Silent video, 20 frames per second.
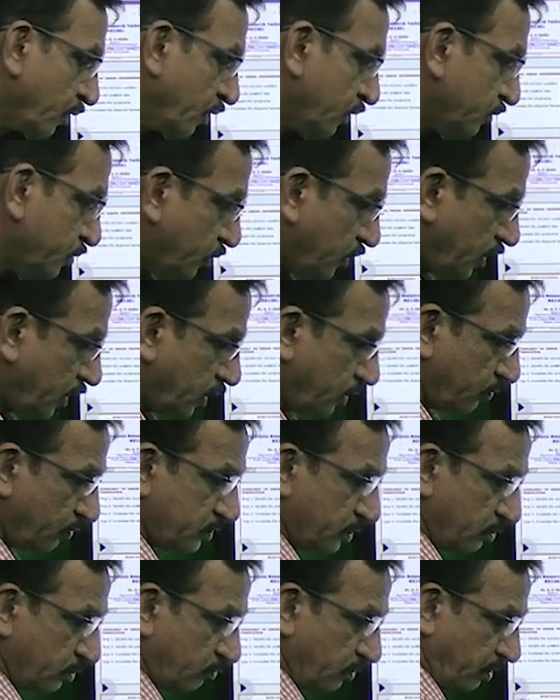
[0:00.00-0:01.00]
So the
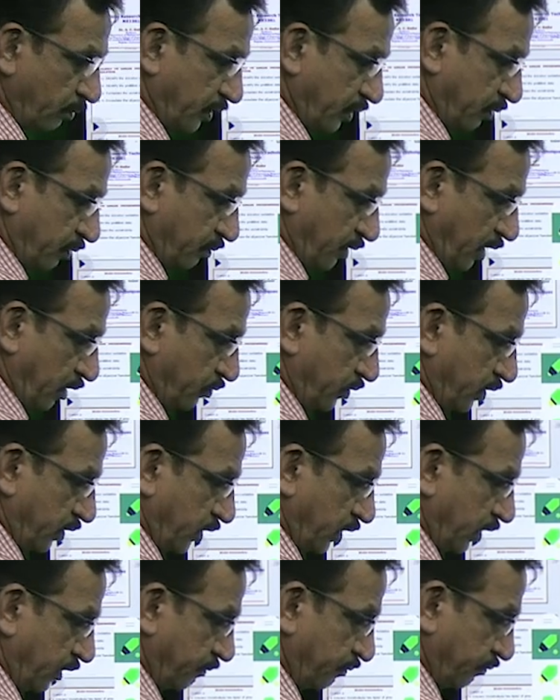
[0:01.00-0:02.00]
equation will become now
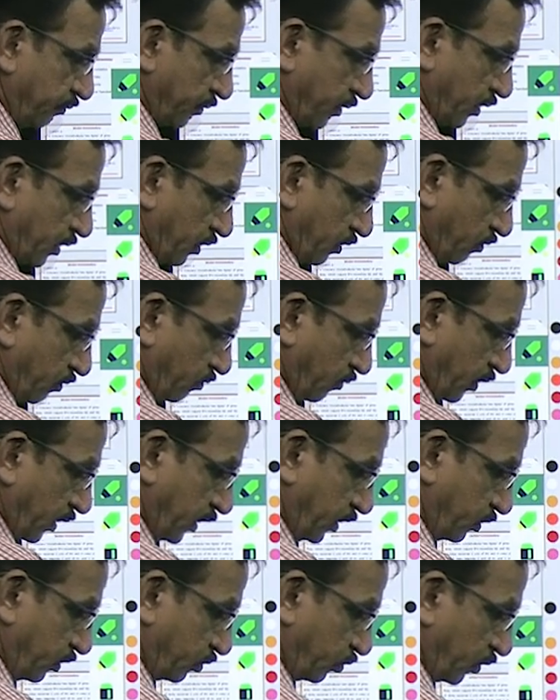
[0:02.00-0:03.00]
here 1
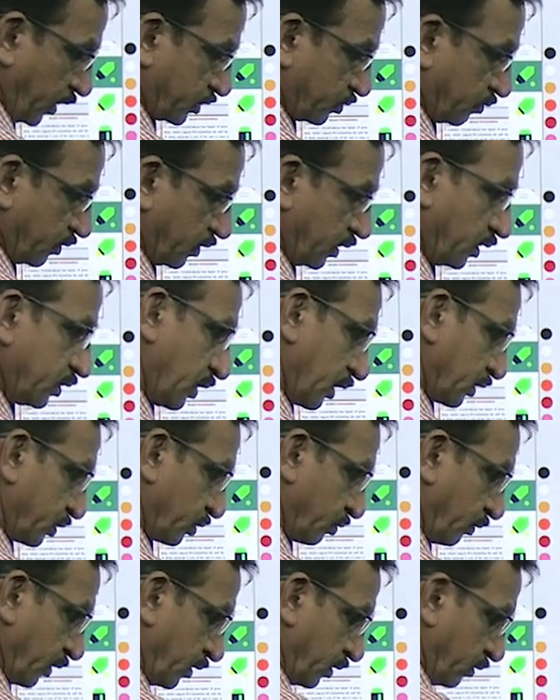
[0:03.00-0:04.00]
into x1 is
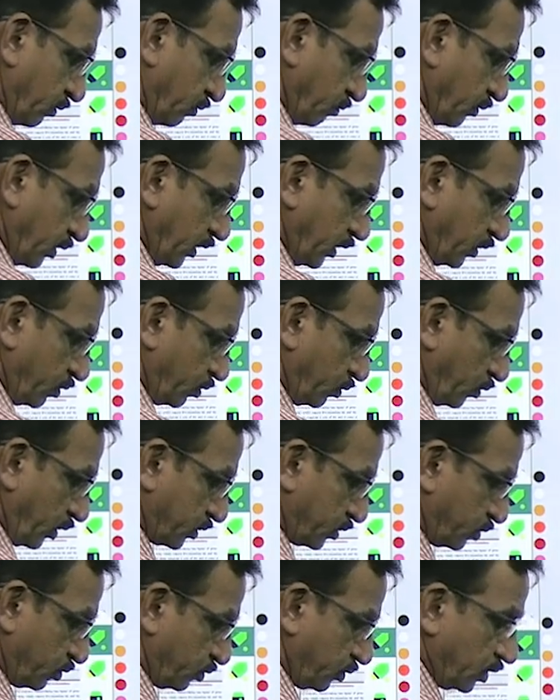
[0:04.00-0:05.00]
x1, 1 into
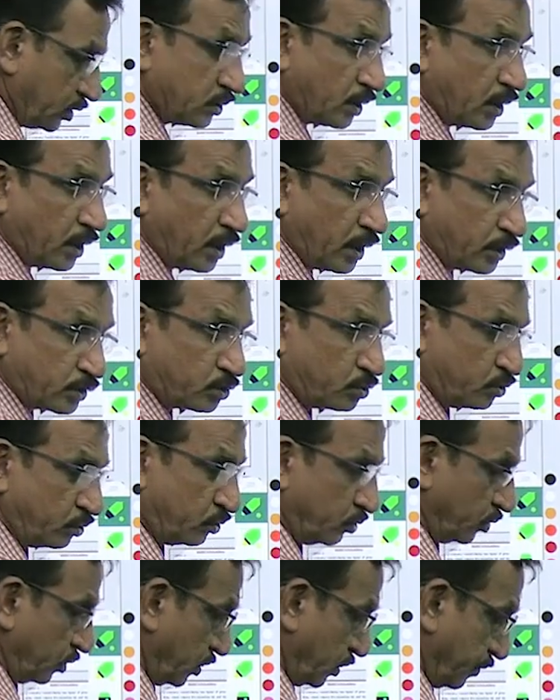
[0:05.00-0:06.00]
x2 is
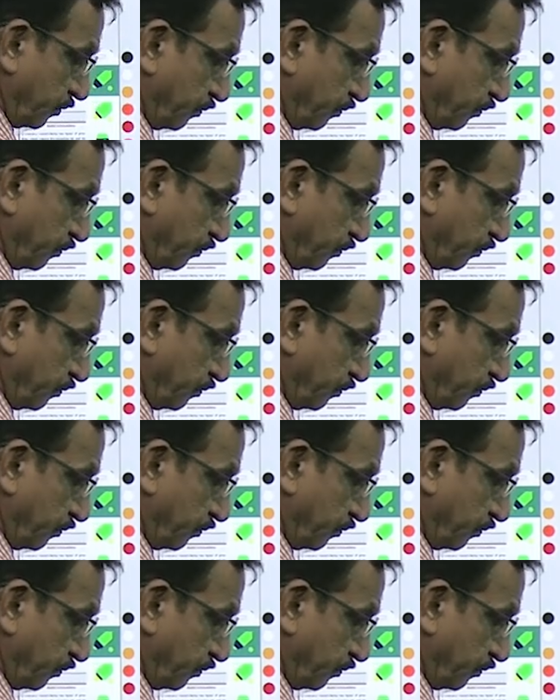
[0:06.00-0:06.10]
x2.